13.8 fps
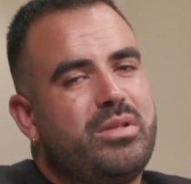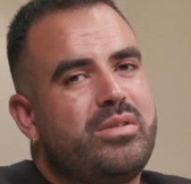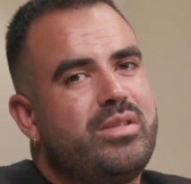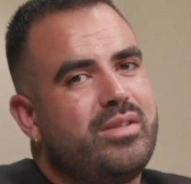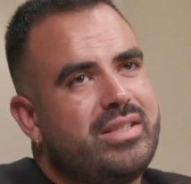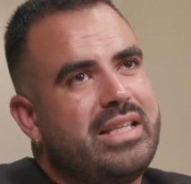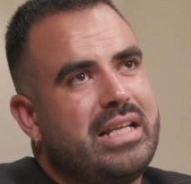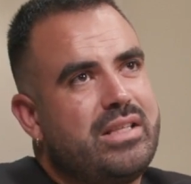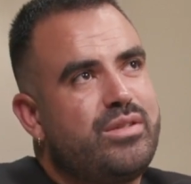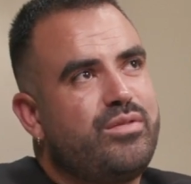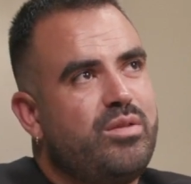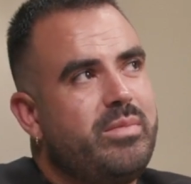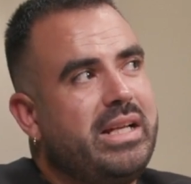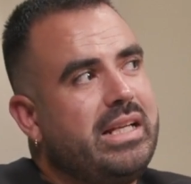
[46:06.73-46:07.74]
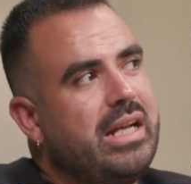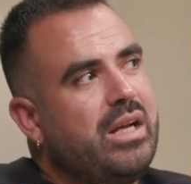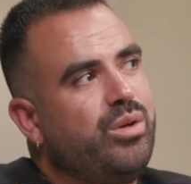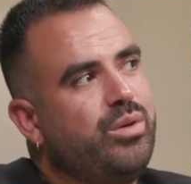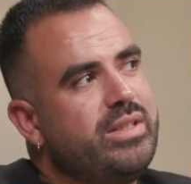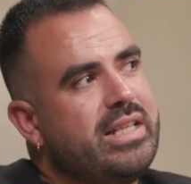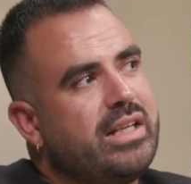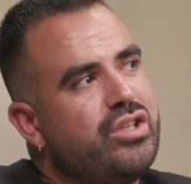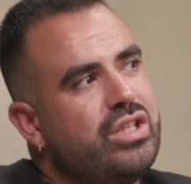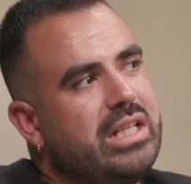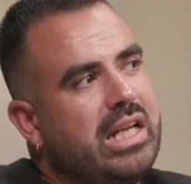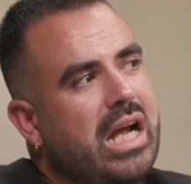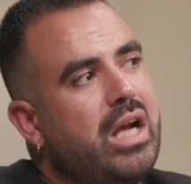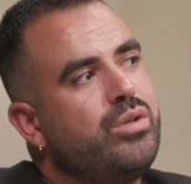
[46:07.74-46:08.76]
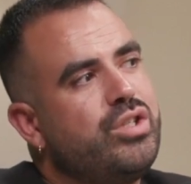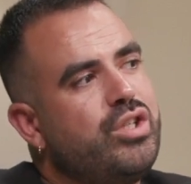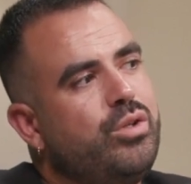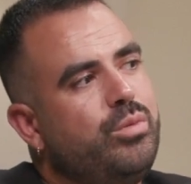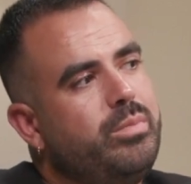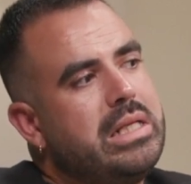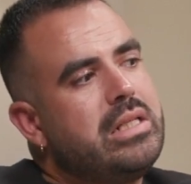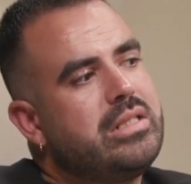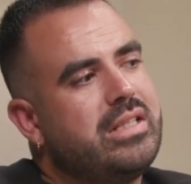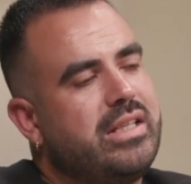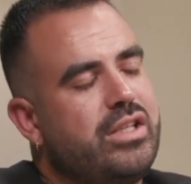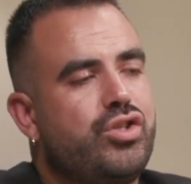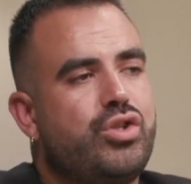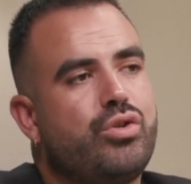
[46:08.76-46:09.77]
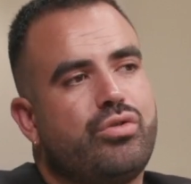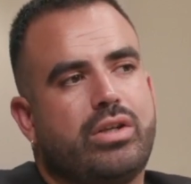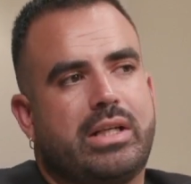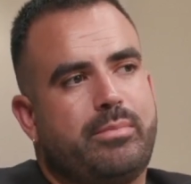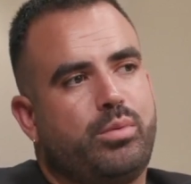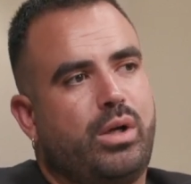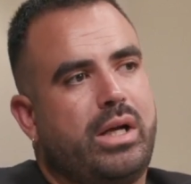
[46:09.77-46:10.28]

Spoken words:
So success for me now is actually how do you build an enduring